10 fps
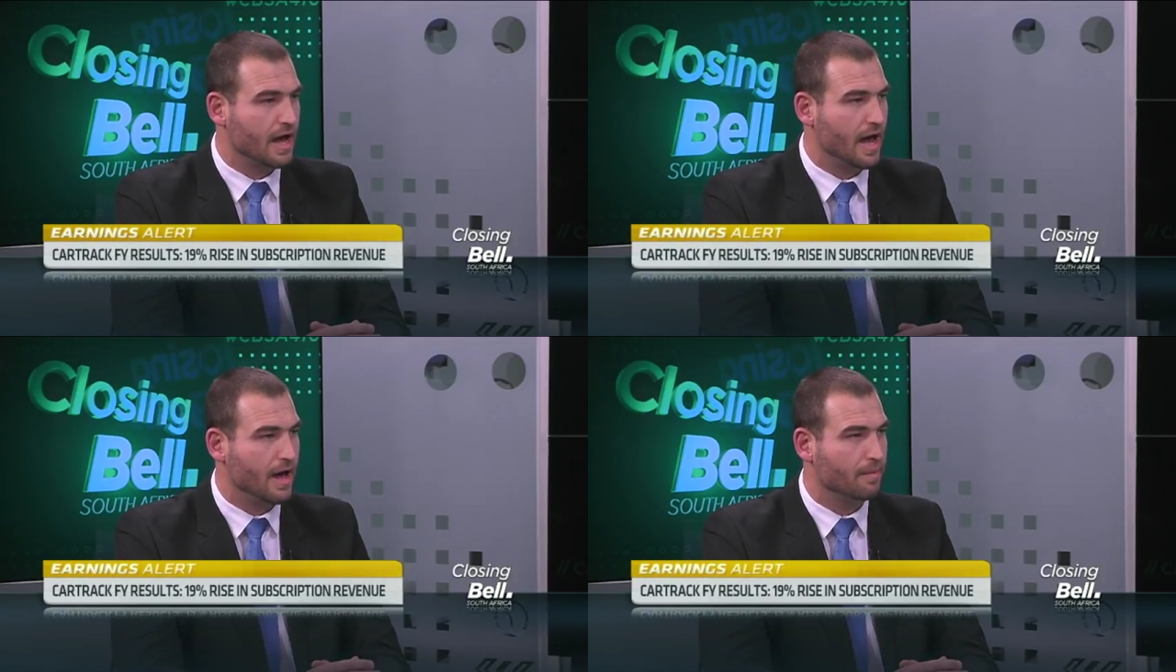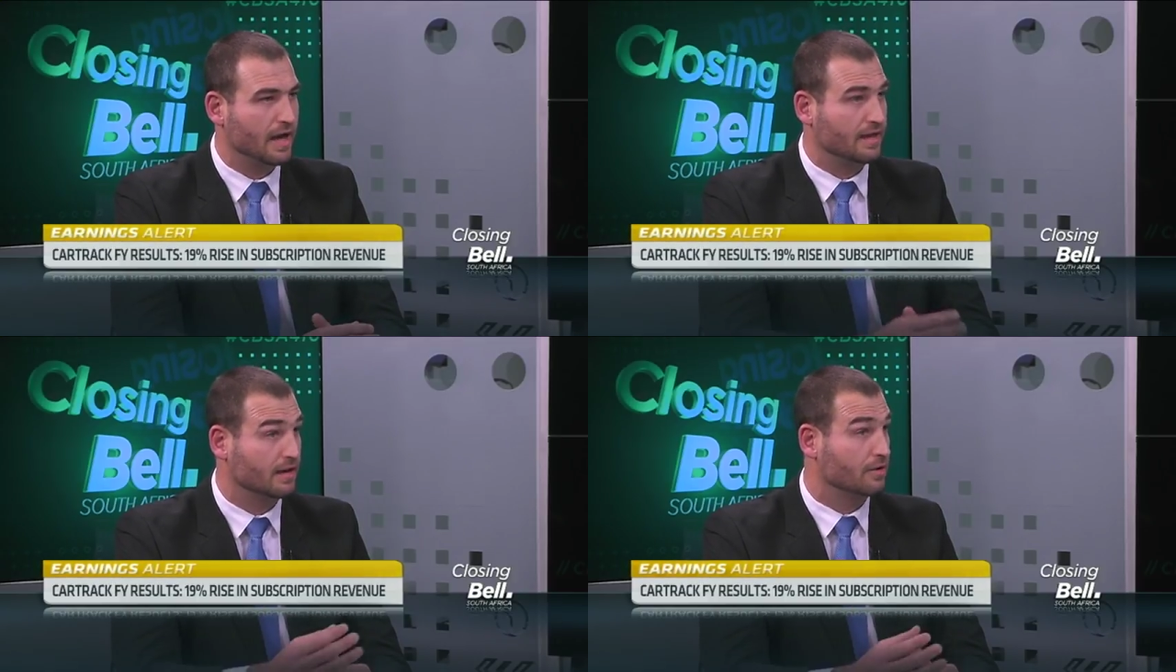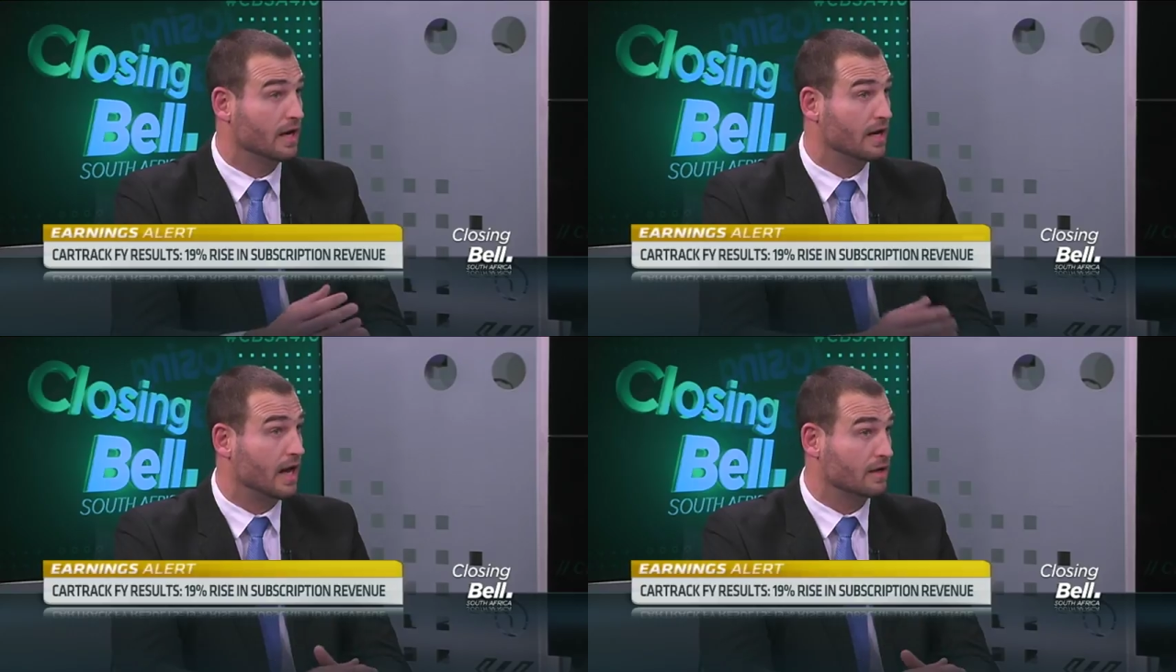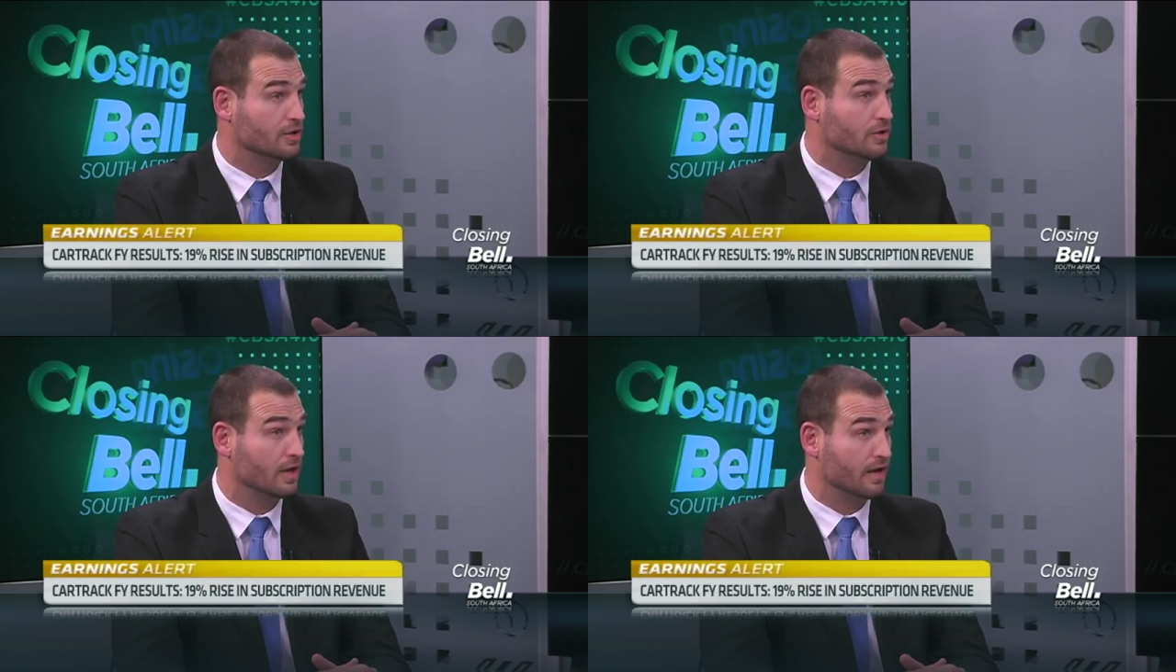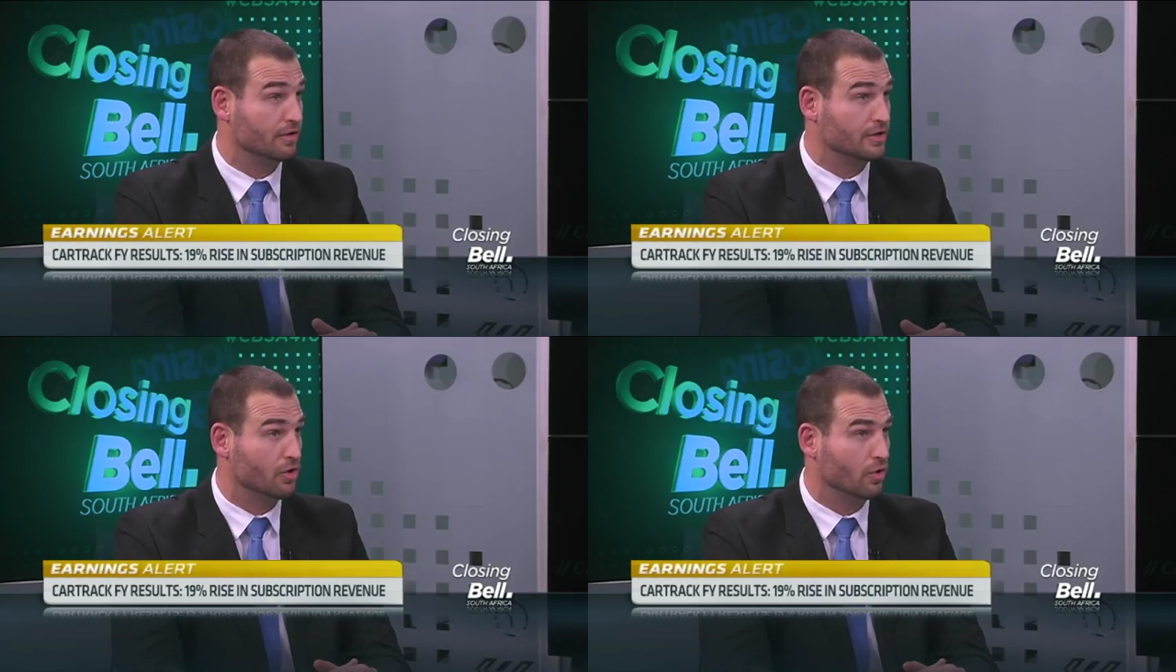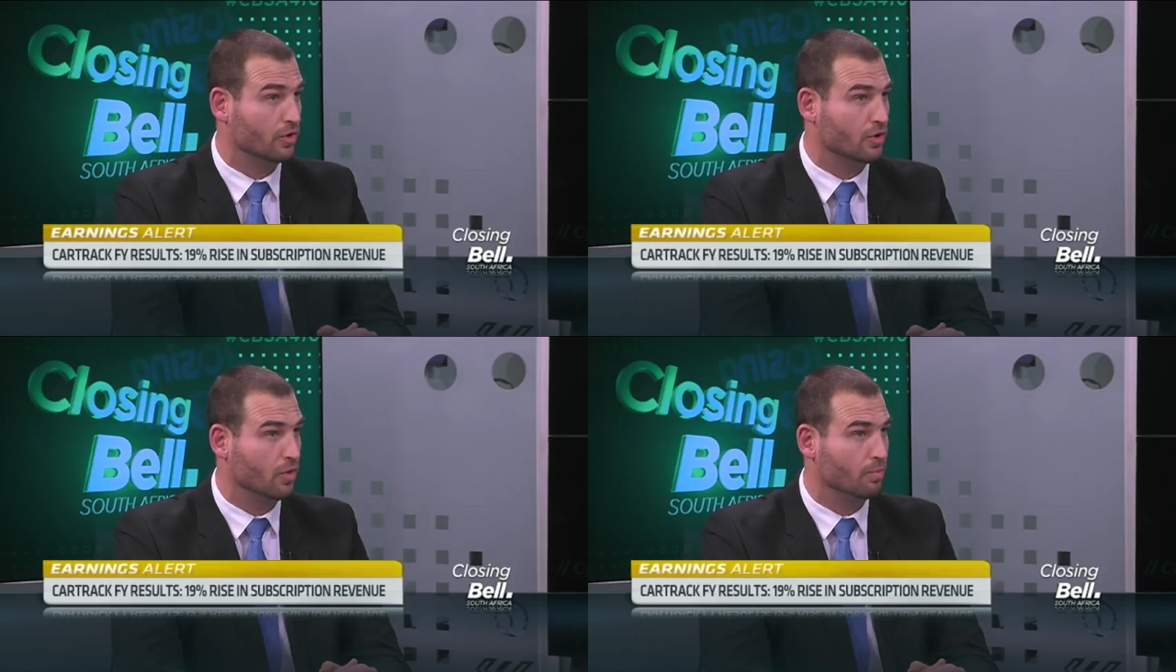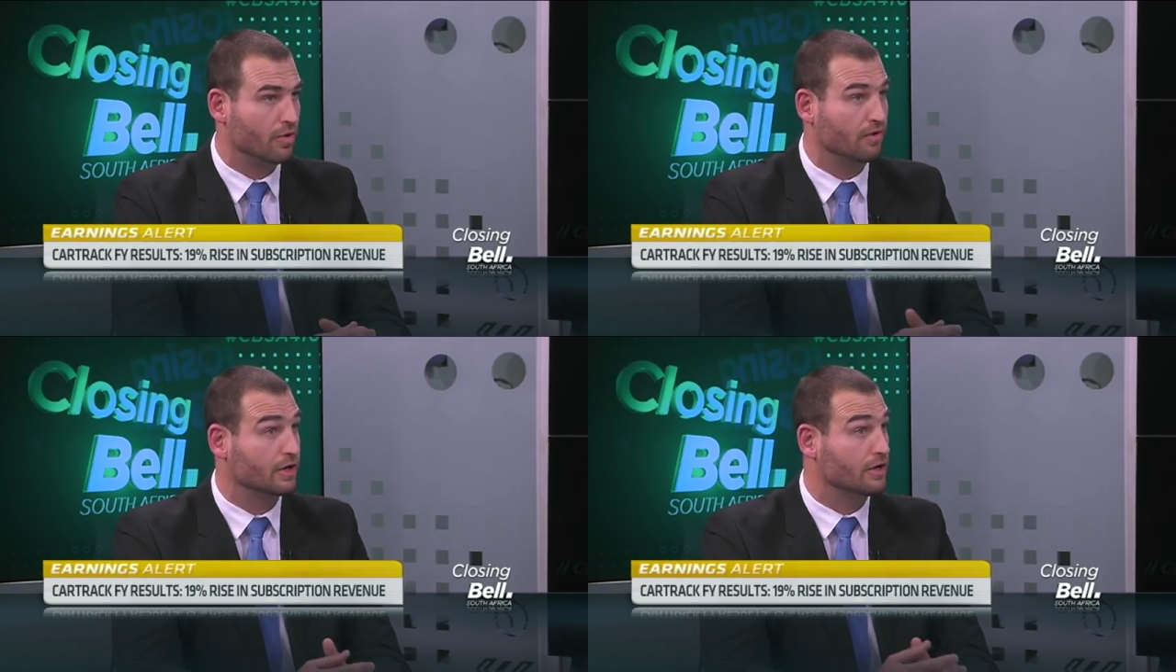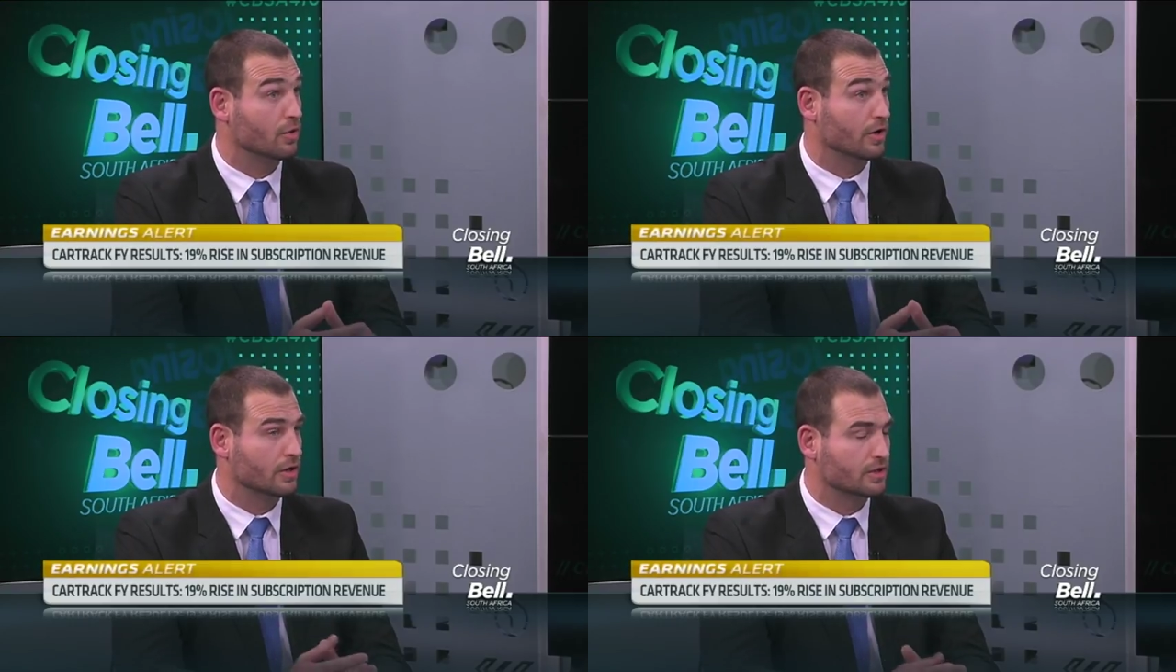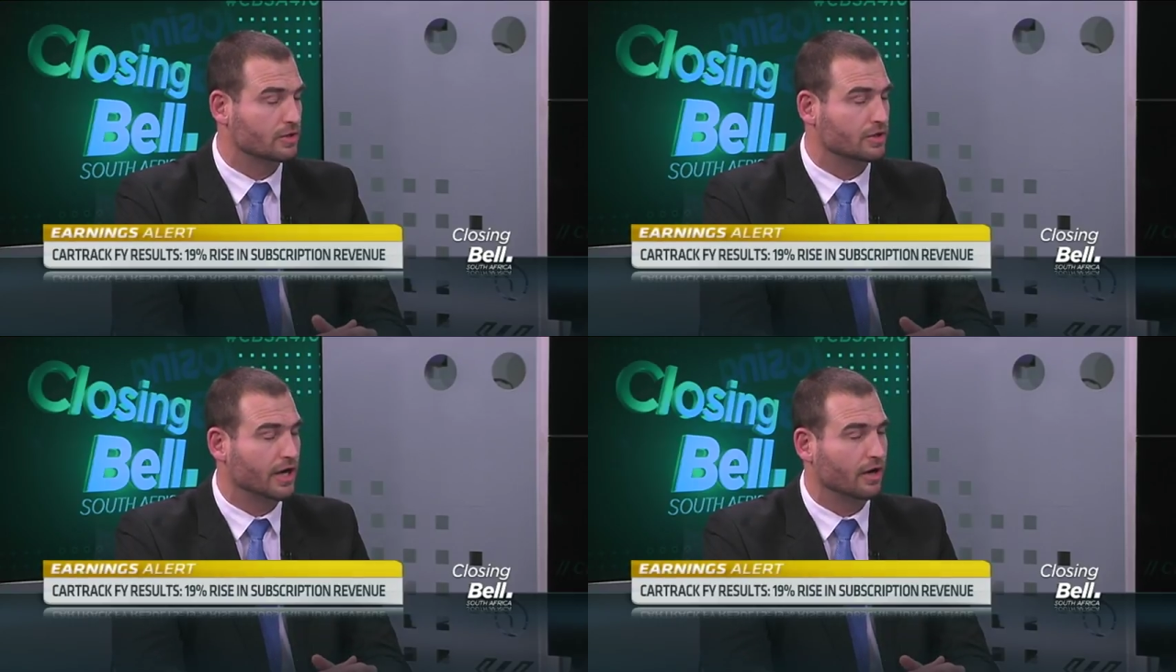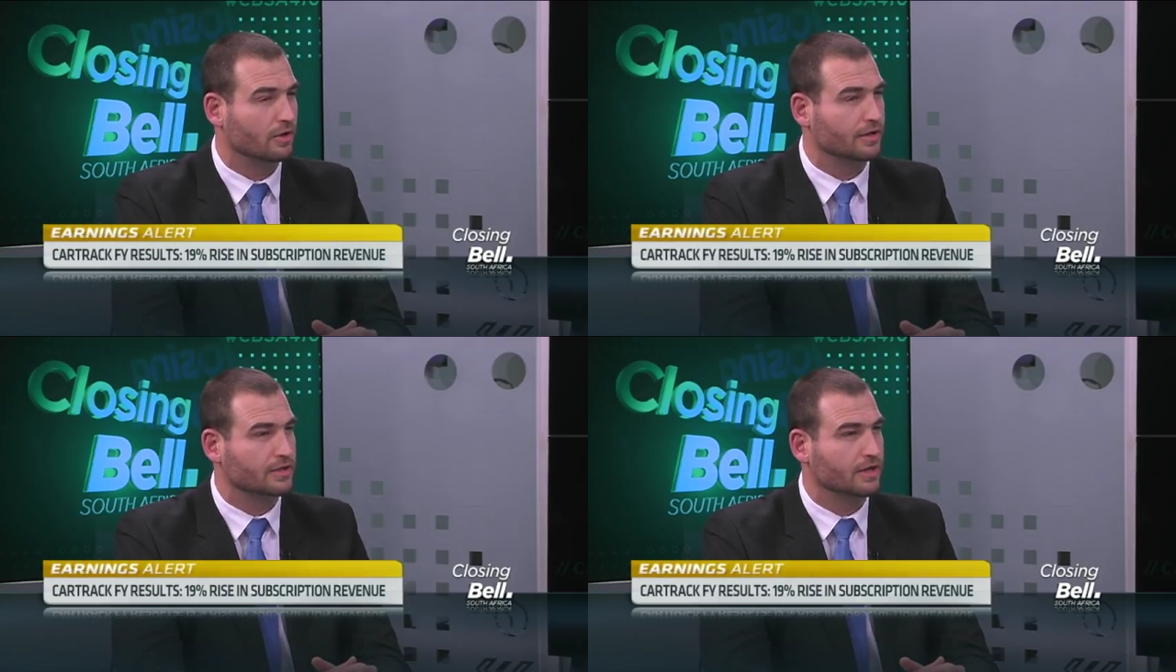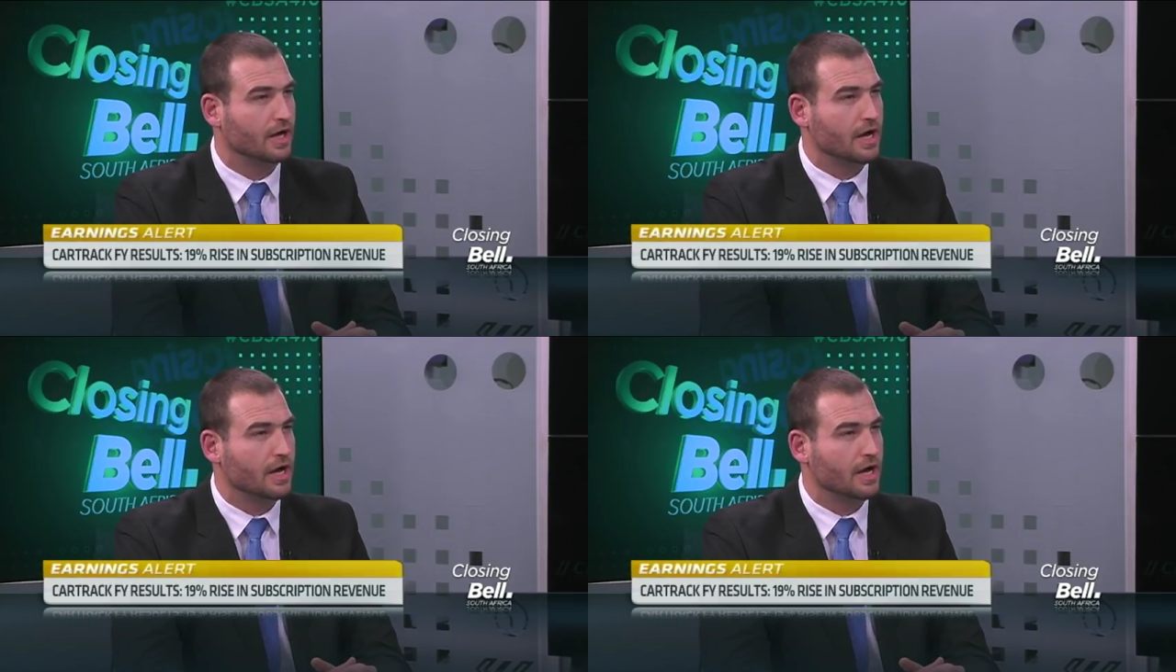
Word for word: um, and that really allows you to leverage your, your profit and your earnings to shareholders.